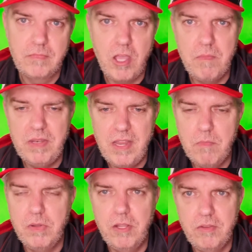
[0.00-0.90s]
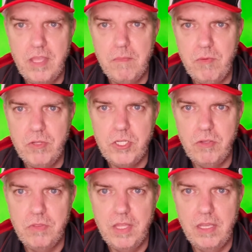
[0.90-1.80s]
Comment down below, tell me what
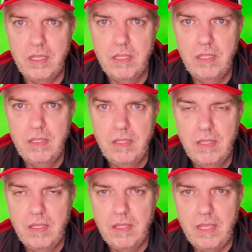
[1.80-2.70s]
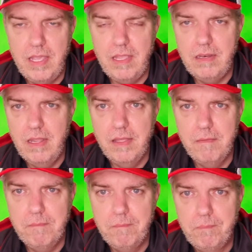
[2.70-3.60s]
you think. And
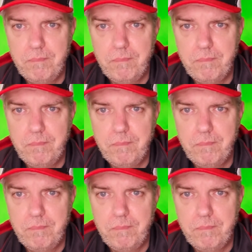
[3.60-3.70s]
um,